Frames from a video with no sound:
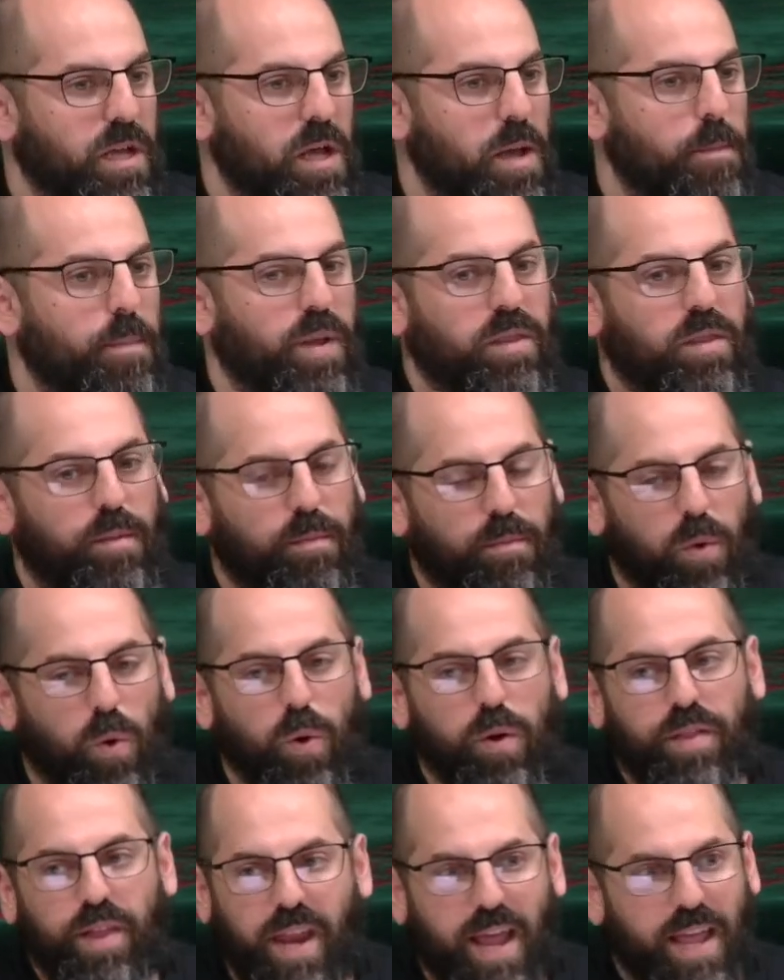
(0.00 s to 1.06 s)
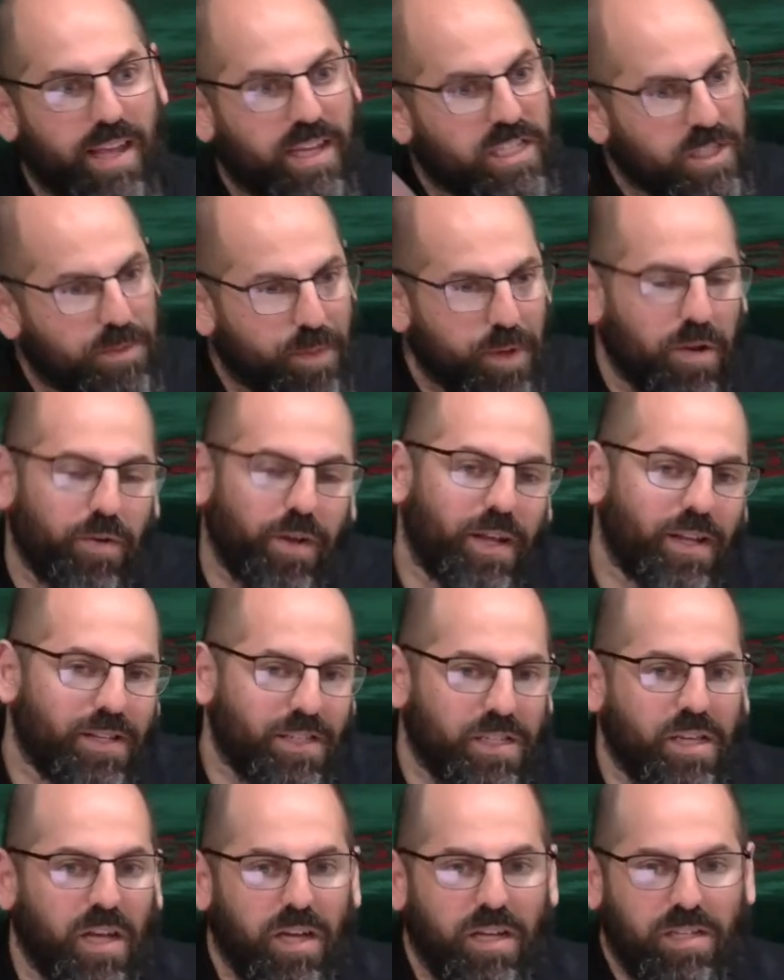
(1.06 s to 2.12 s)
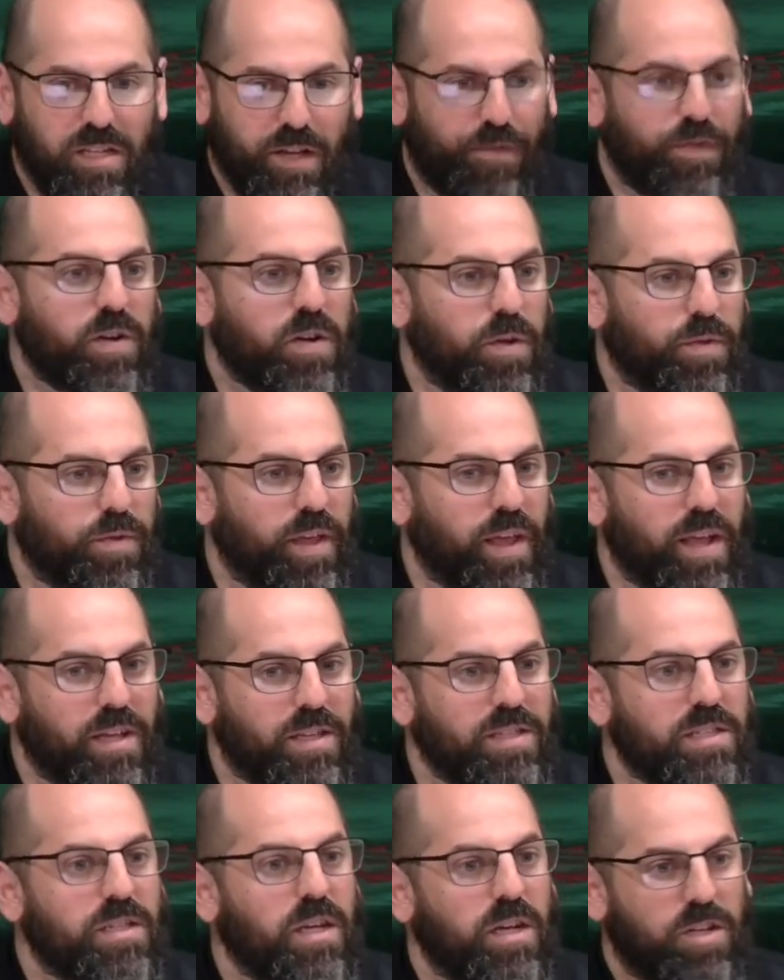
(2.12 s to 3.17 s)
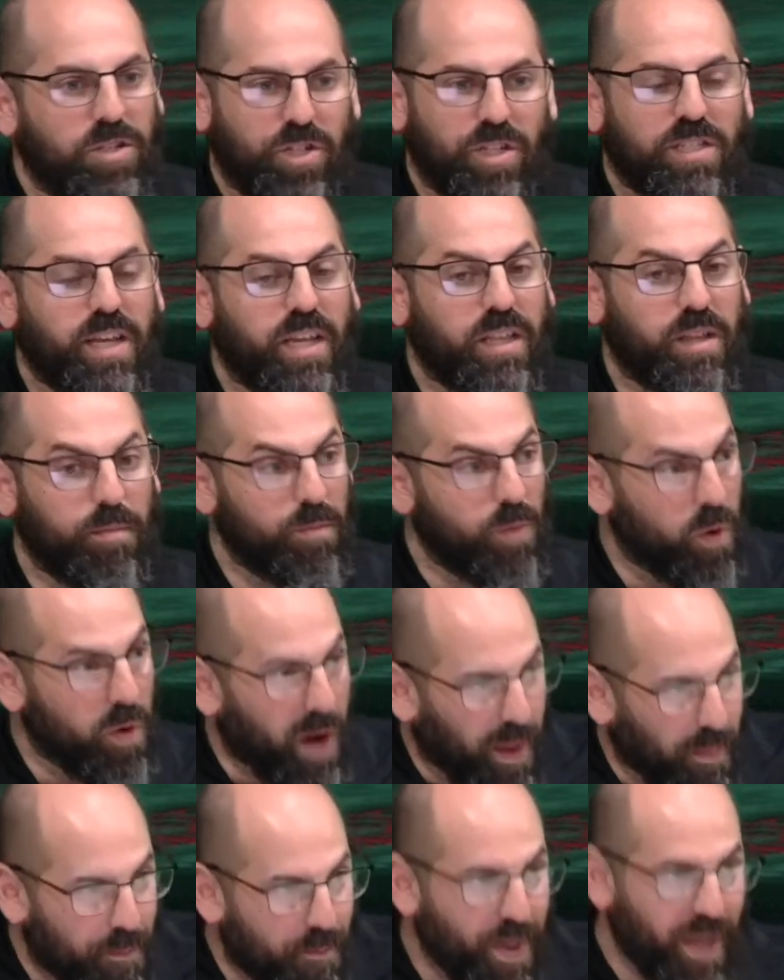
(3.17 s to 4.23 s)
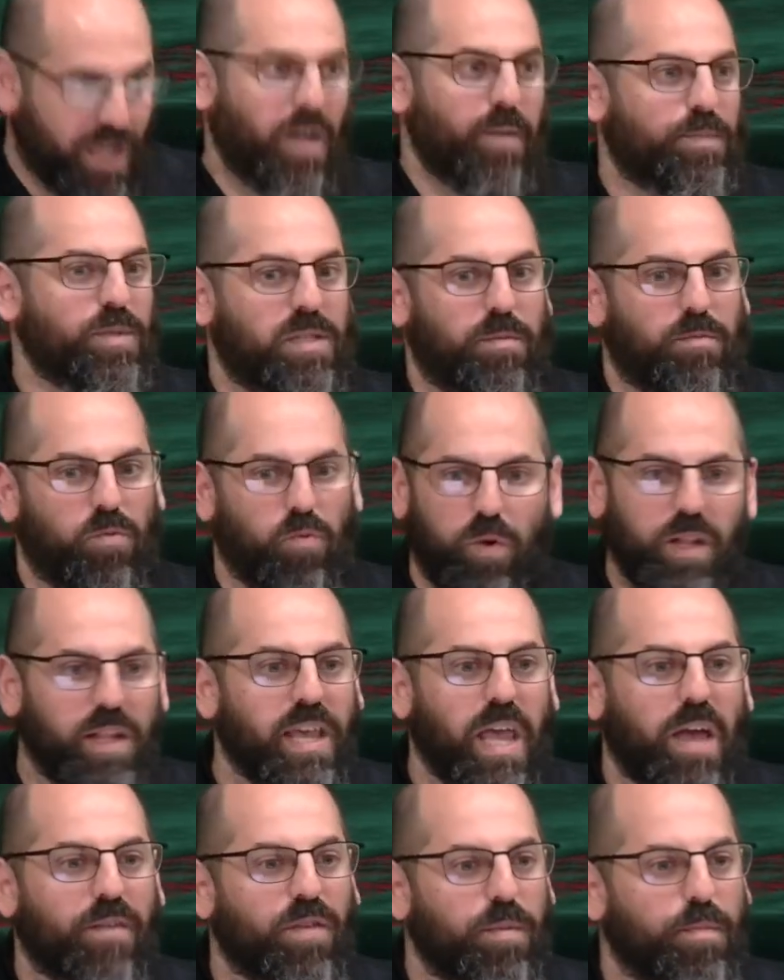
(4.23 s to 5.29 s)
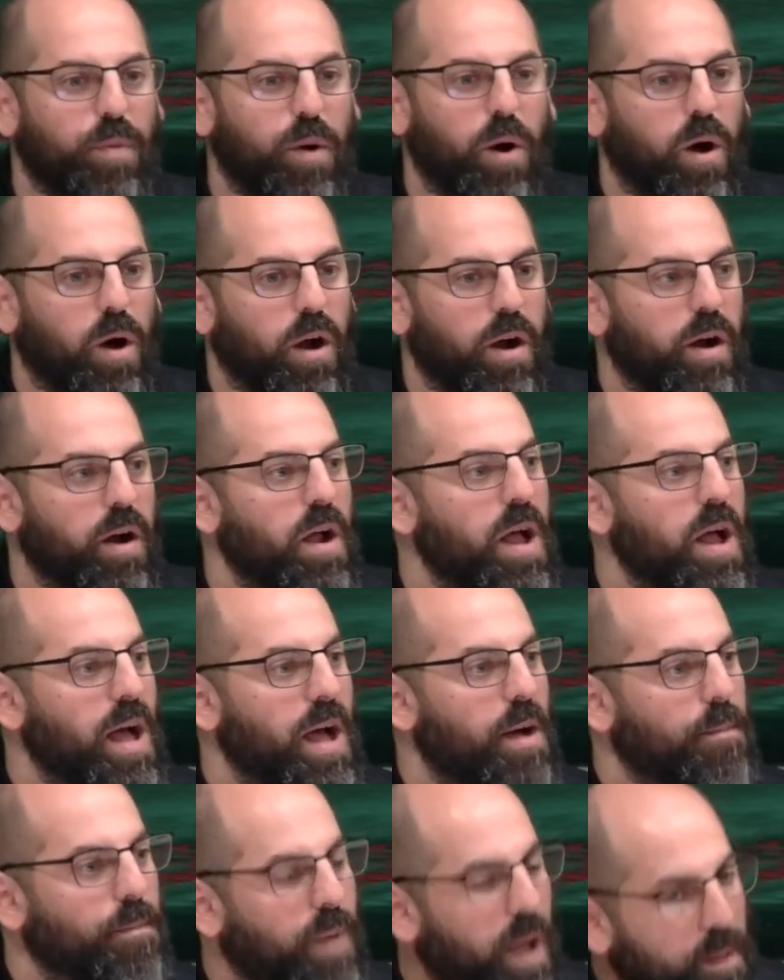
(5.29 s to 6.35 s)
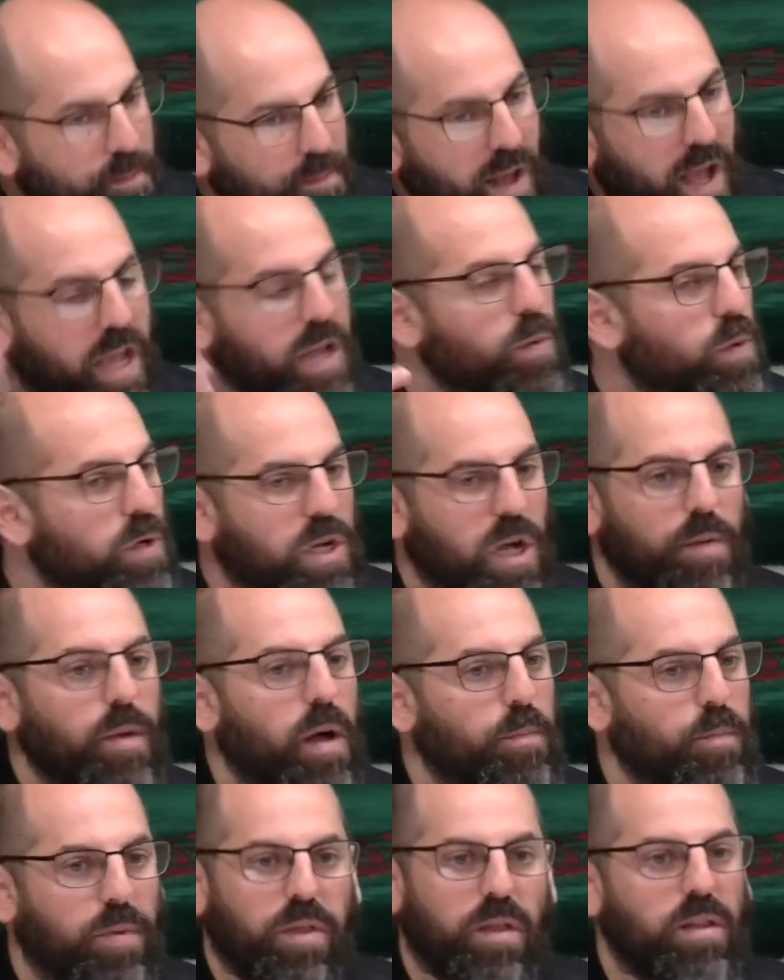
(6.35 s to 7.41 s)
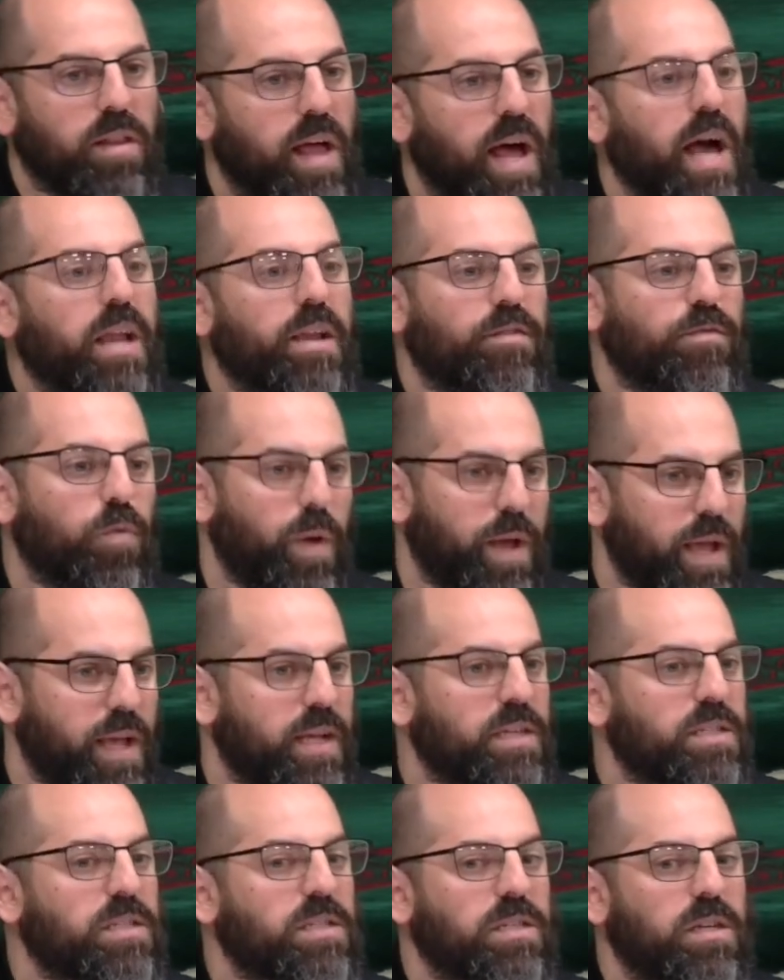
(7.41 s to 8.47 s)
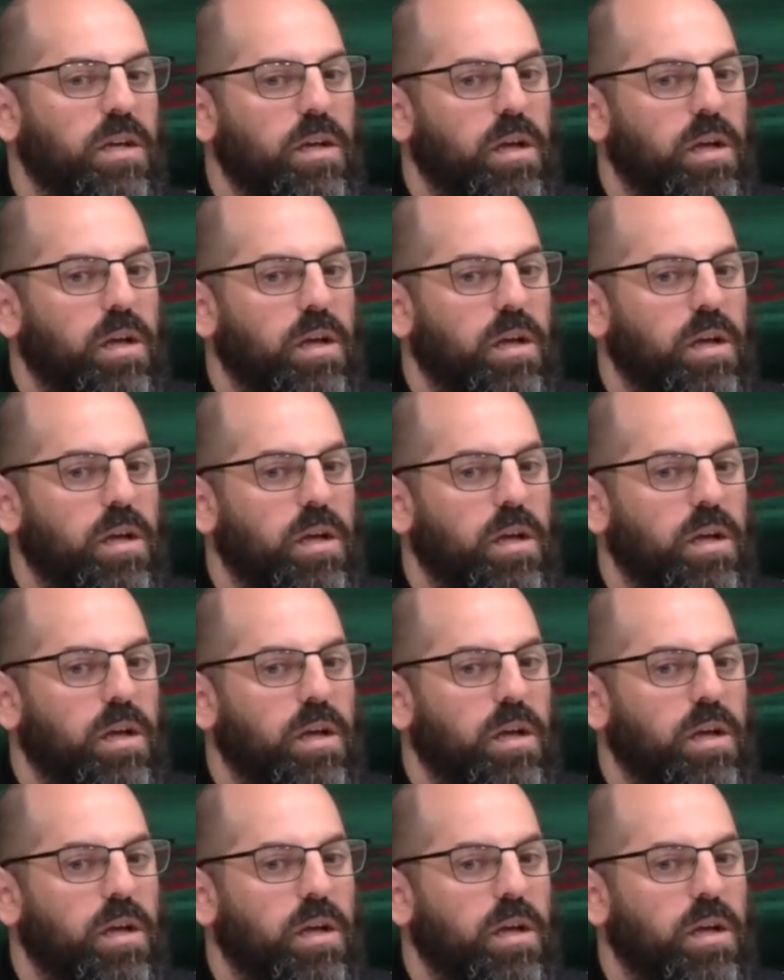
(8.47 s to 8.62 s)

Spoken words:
But the more that I experience difficult things, just like the more I pick up some really heavy bar, my mind will come up with a lot of ways.